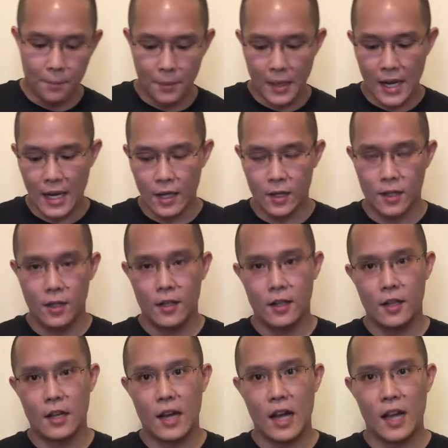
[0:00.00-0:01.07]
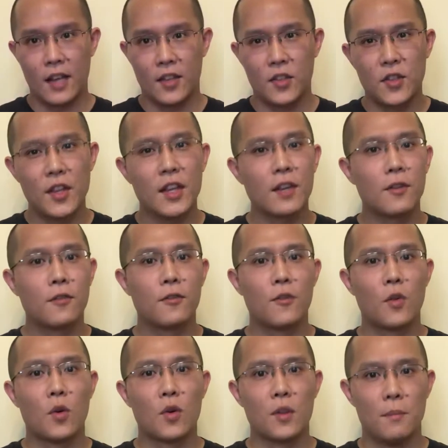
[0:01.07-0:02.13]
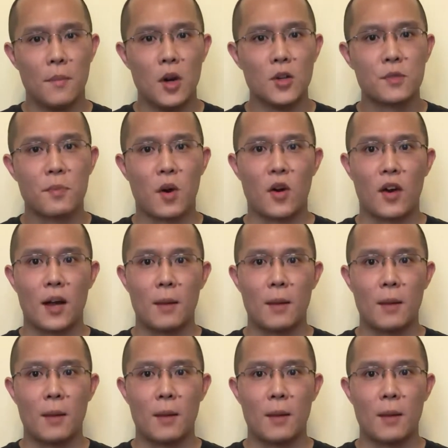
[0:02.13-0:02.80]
But I think for the most part,